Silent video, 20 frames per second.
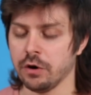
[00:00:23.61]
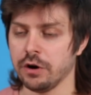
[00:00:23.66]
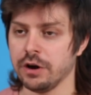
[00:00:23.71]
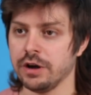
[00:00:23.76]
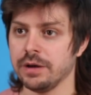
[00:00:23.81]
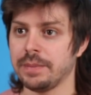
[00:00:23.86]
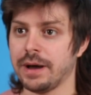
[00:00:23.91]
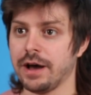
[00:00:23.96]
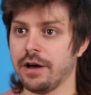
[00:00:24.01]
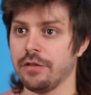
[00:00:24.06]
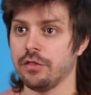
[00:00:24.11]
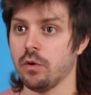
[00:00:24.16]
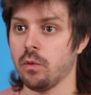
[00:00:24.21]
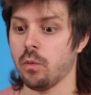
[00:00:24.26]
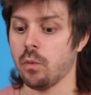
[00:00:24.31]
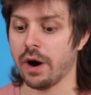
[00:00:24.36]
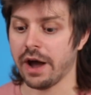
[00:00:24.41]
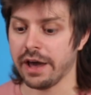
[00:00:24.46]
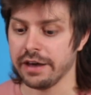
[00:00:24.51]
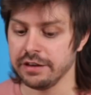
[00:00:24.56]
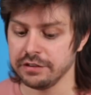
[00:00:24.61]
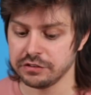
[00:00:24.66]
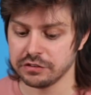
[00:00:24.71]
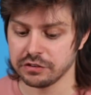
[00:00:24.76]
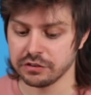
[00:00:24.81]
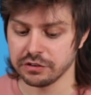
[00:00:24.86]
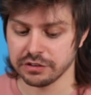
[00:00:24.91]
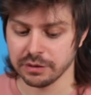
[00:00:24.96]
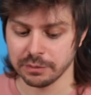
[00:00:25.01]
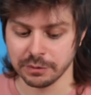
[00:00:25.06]
worry about the
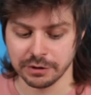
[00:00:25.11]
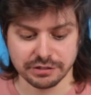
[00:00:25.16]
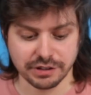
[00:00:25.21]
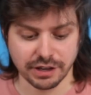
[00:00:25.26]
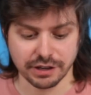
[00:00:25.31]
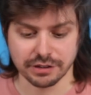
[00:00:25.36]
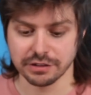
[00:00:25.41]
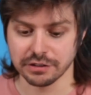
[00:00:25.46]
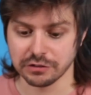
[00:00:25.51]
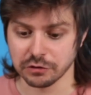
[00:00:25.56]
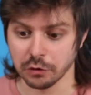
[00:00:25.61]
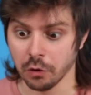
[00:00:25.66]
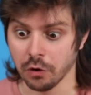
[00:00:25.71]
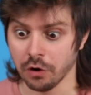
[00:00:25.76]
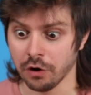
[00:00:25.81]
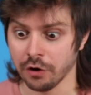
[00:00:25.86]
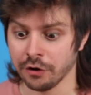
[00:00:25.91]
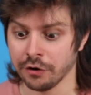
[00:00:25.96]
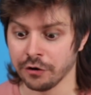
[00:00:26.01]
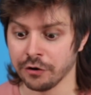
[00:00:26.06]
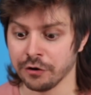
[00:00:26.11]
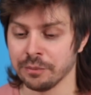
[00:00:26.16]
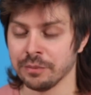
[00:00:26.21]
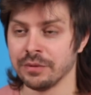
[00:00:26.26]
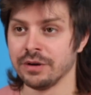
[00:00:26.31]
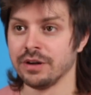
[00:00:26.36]
waste, because I'm going to take this all home.